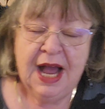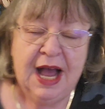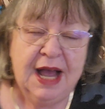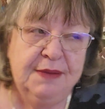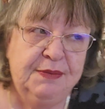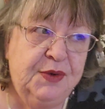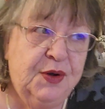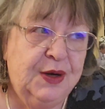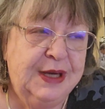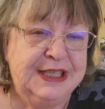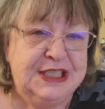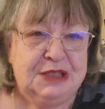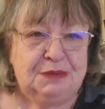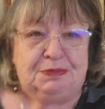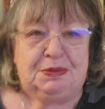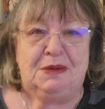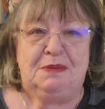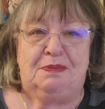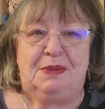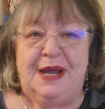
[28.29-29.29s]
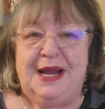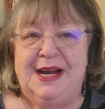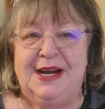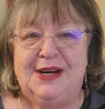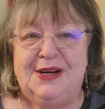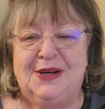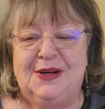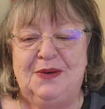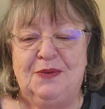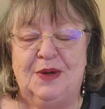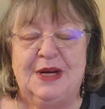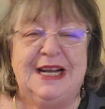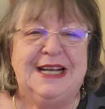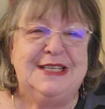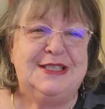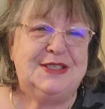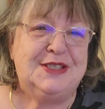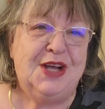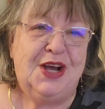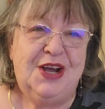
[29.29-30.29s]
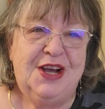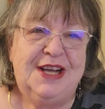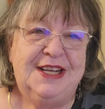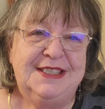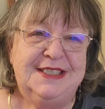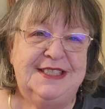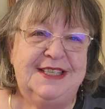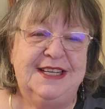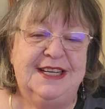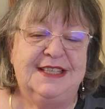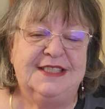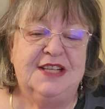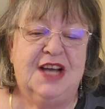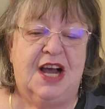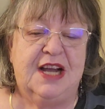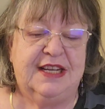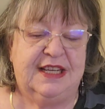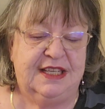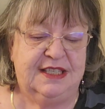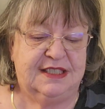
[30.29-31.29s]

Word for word: I'm going to prepare what I saw on TikTok.